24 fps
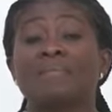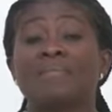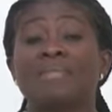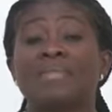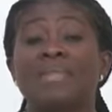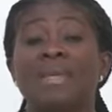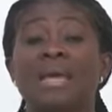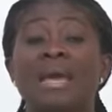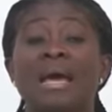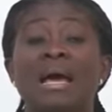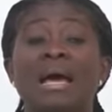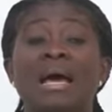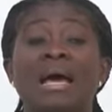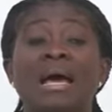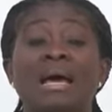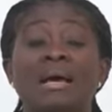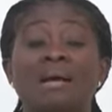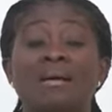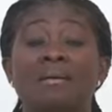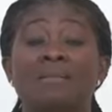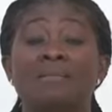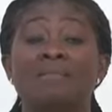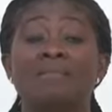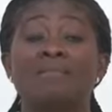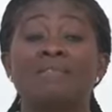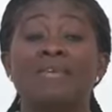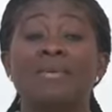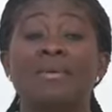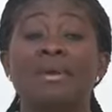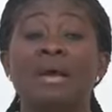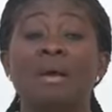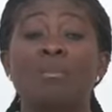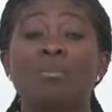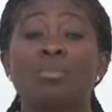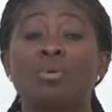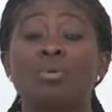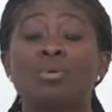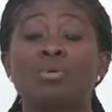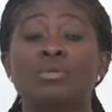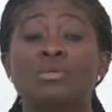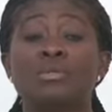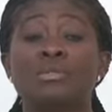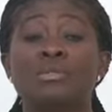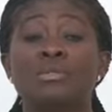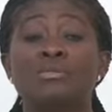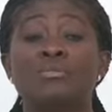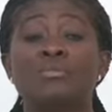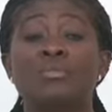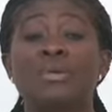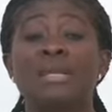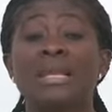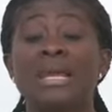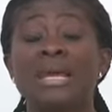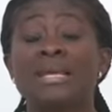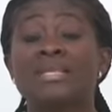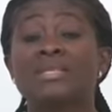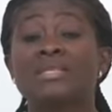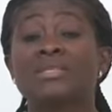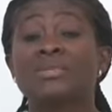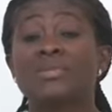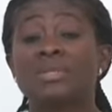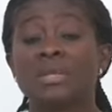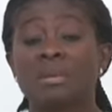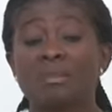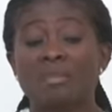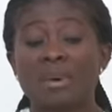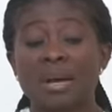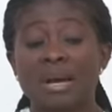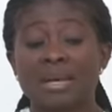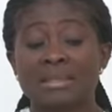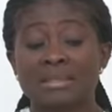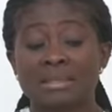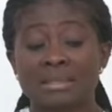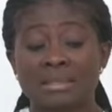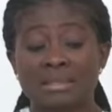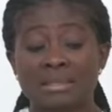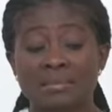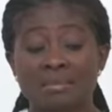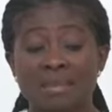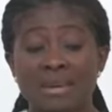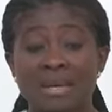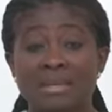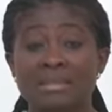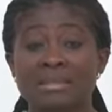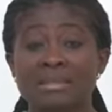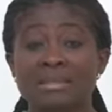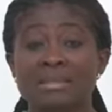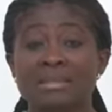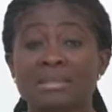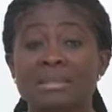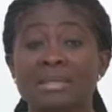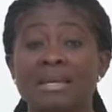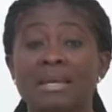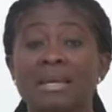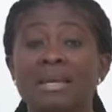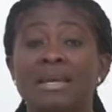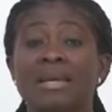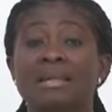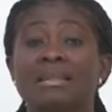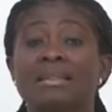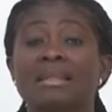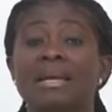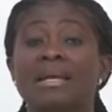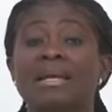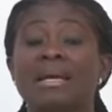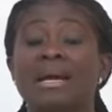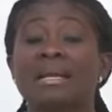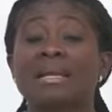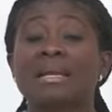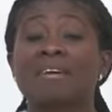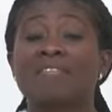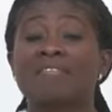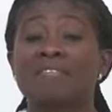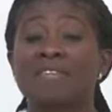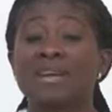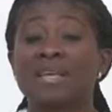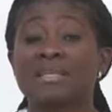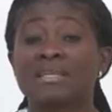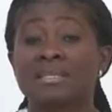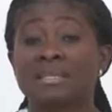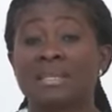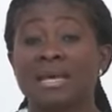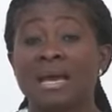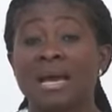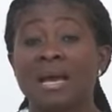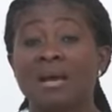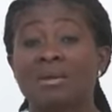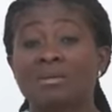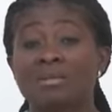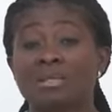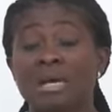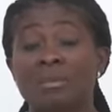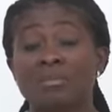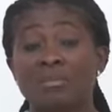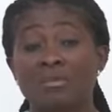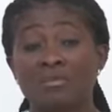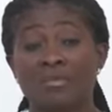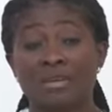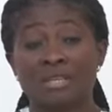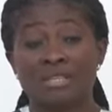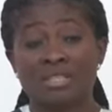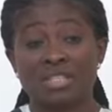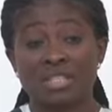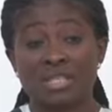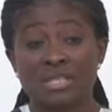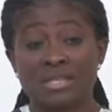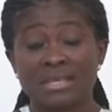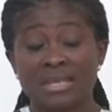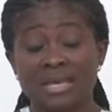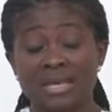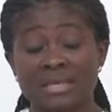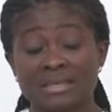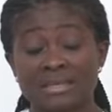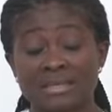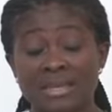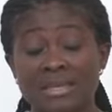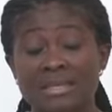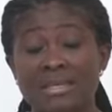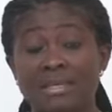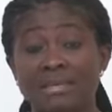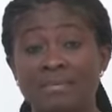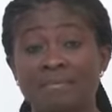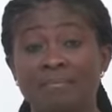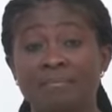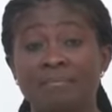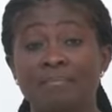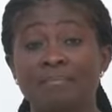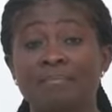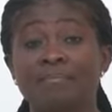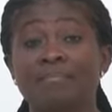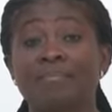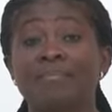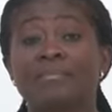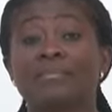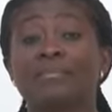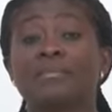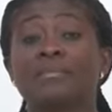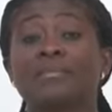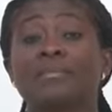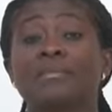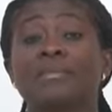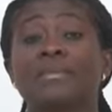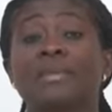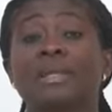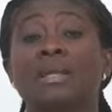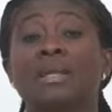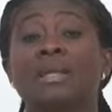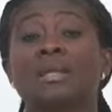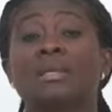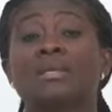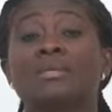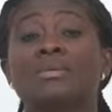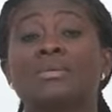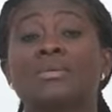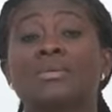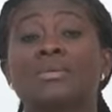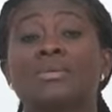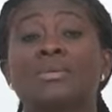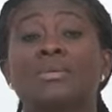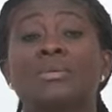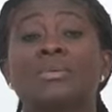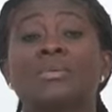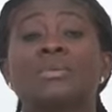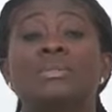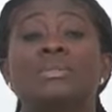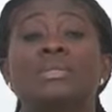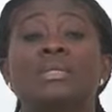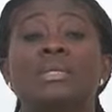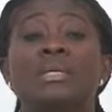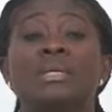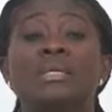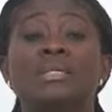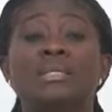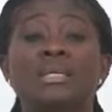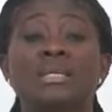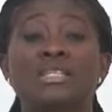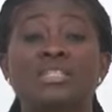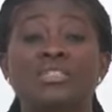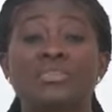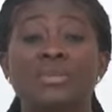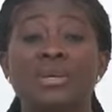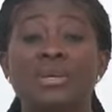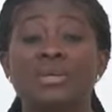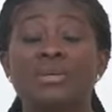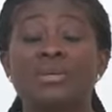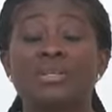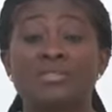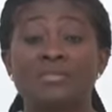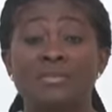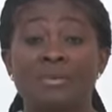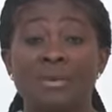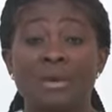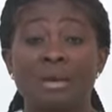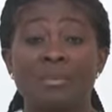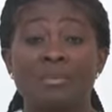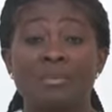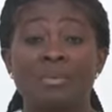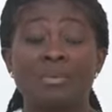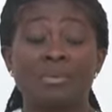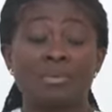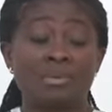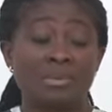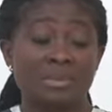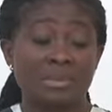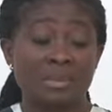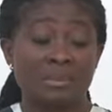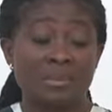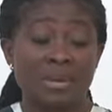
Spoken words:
they are variables relating to the participant that can affect the outcome of a study. So these extraneous variables, the